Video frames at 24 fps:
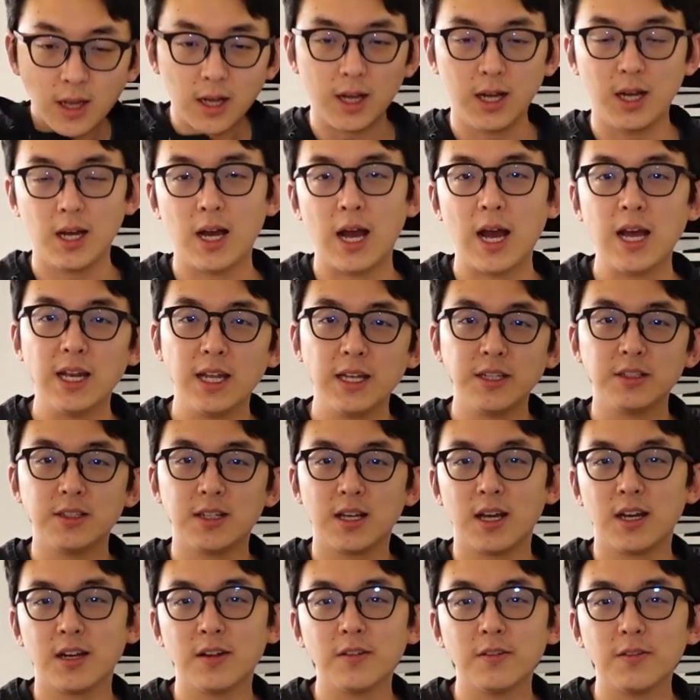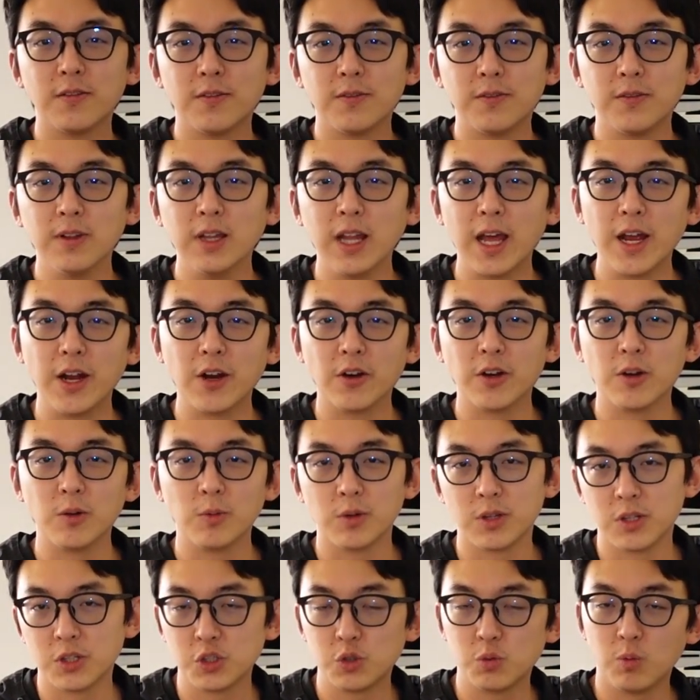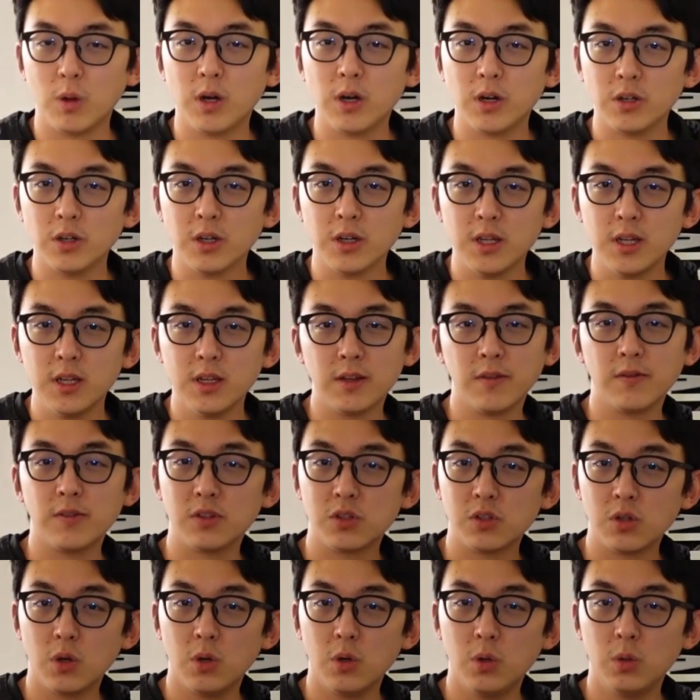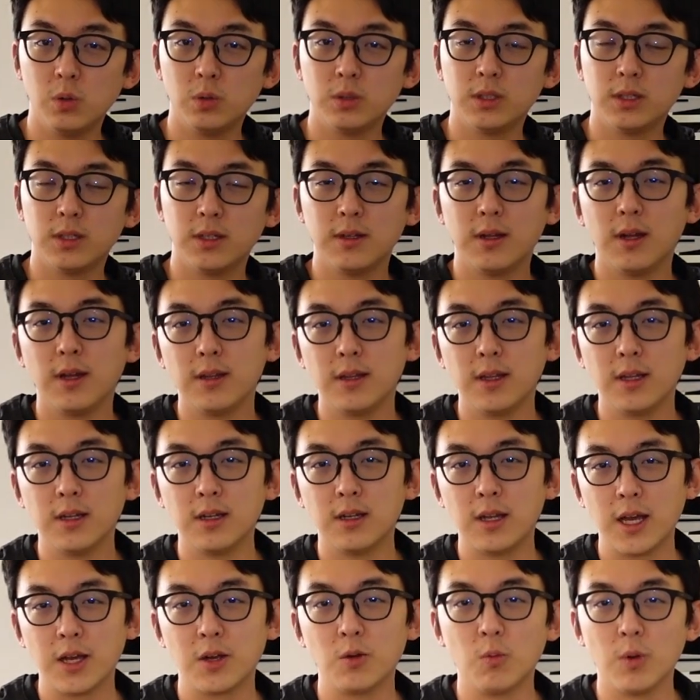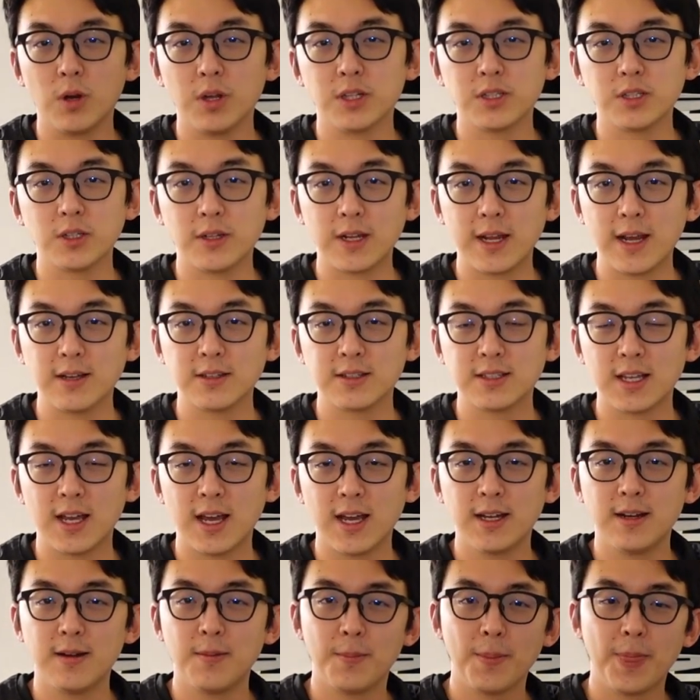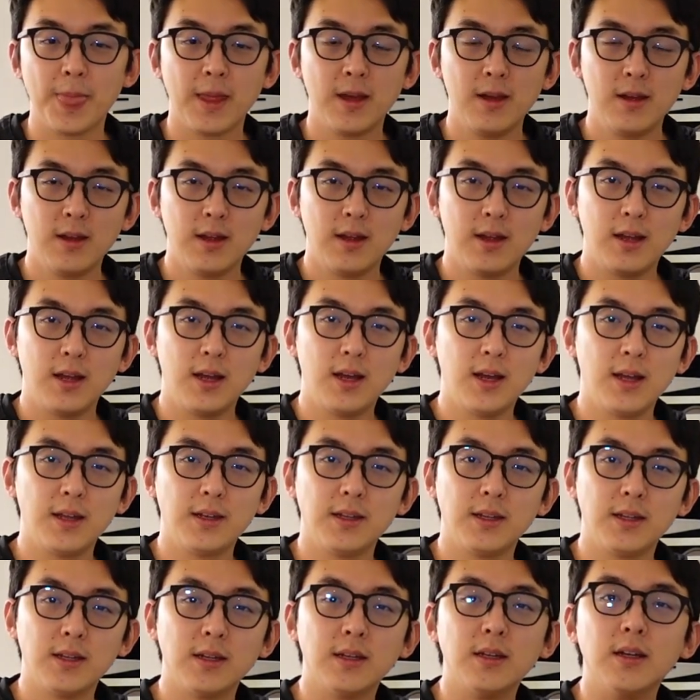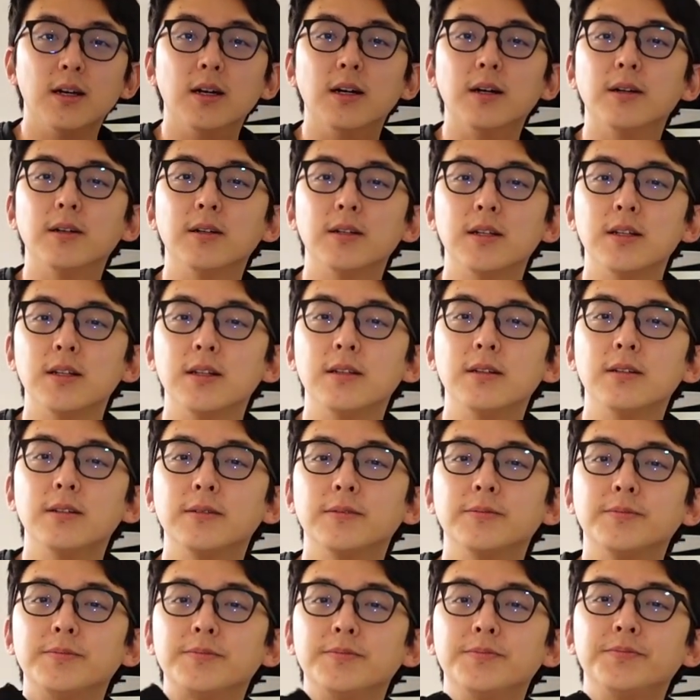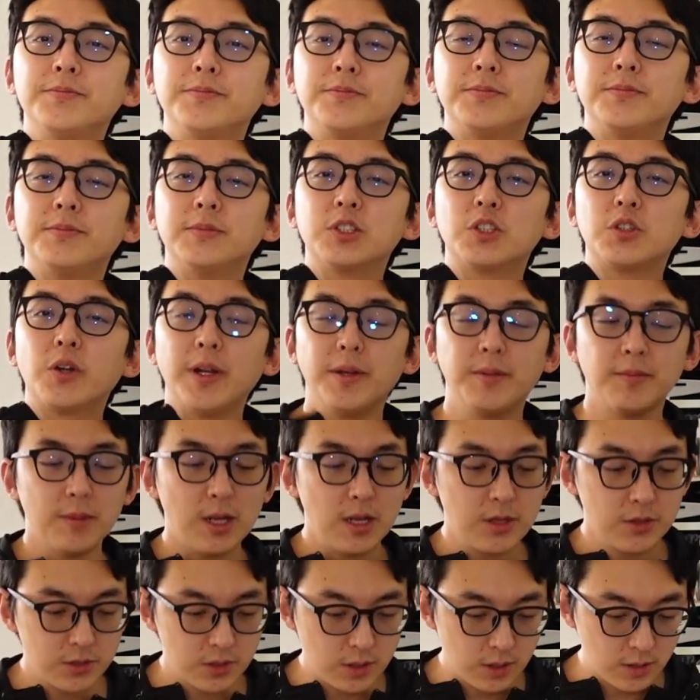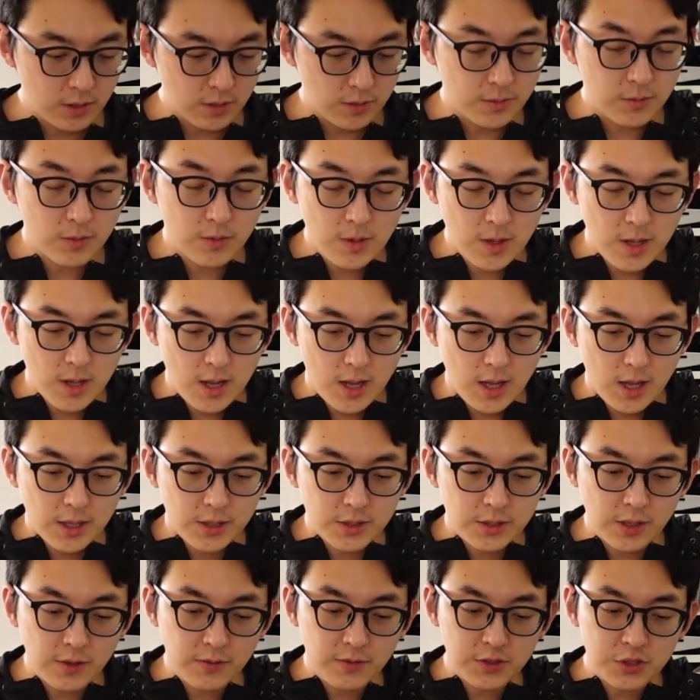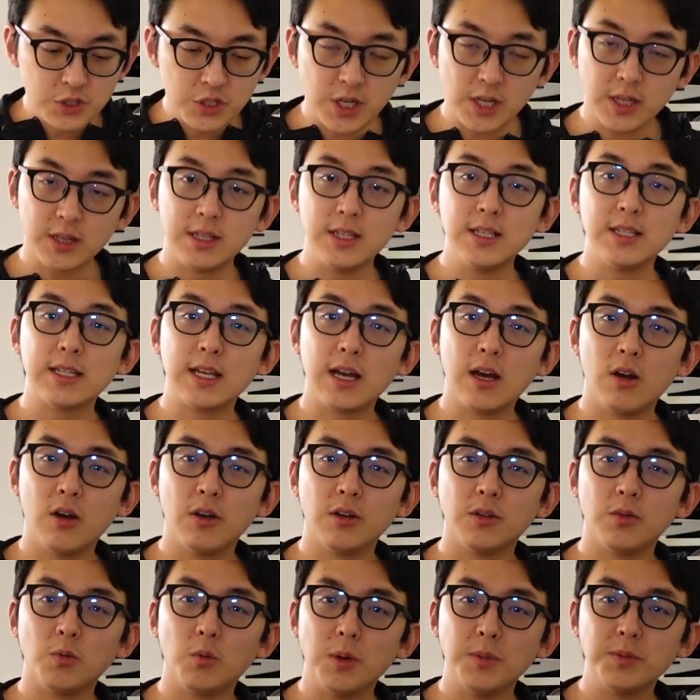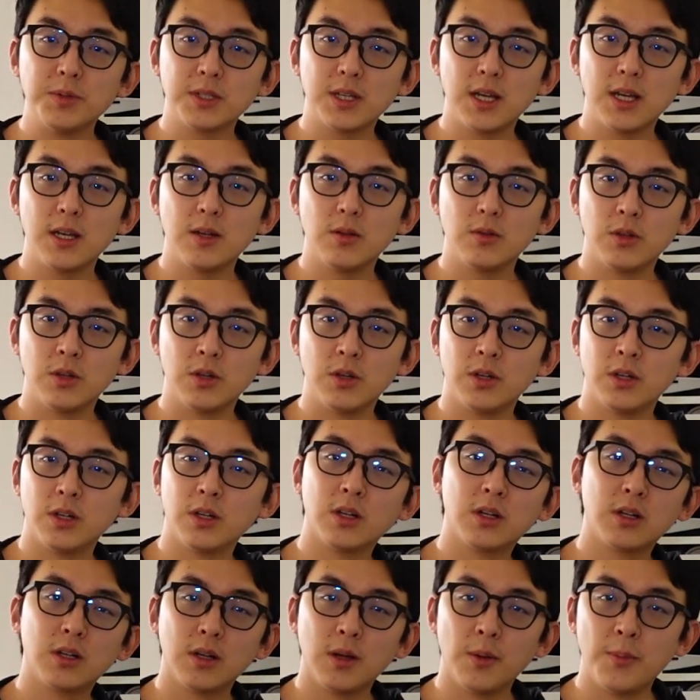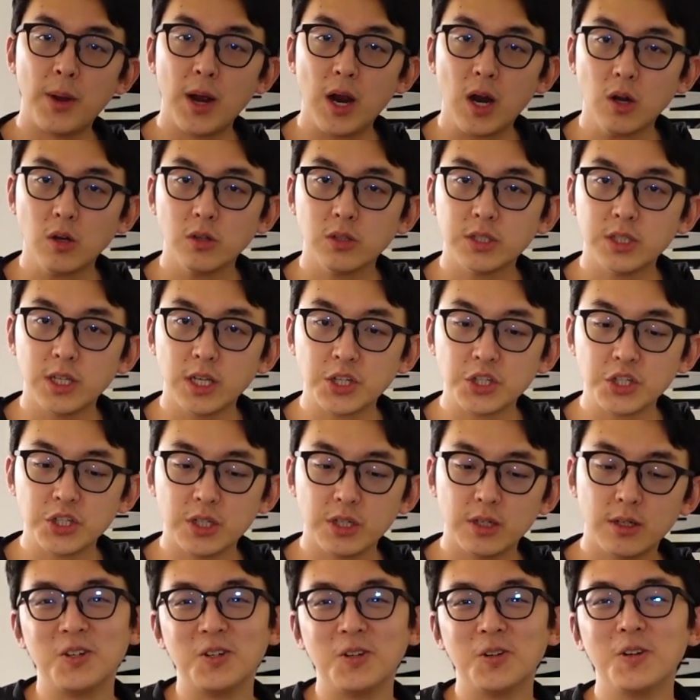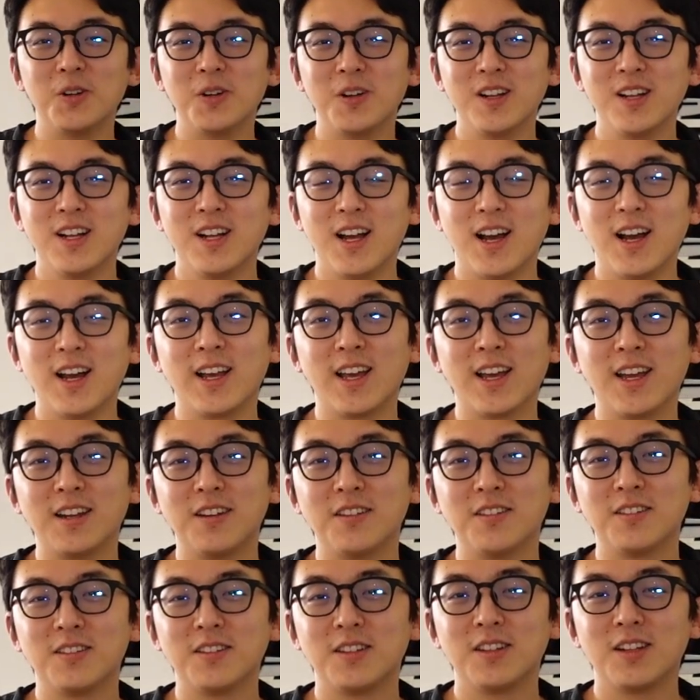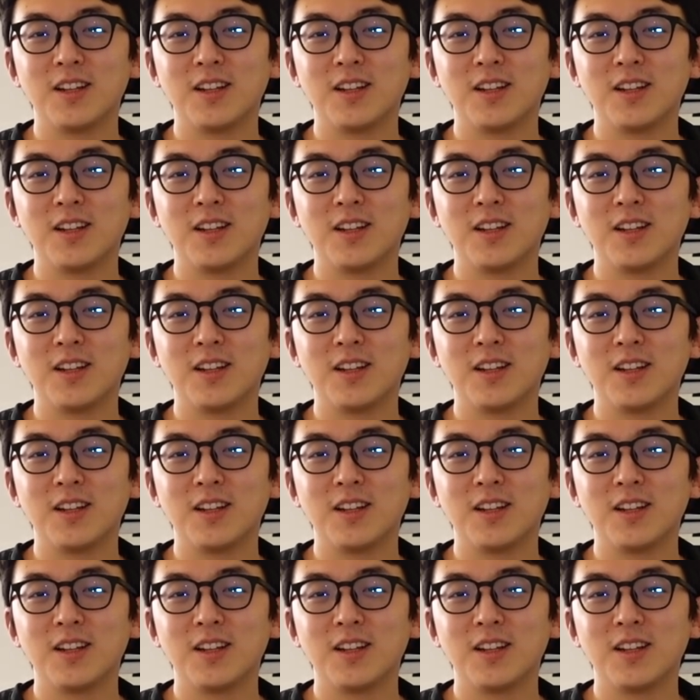I like to kind of layer it with a sweater underneath if it's cold, and then I can wear this on the outside, and then it's great. So definitely check these out on the website. They're in the apparel section. So again,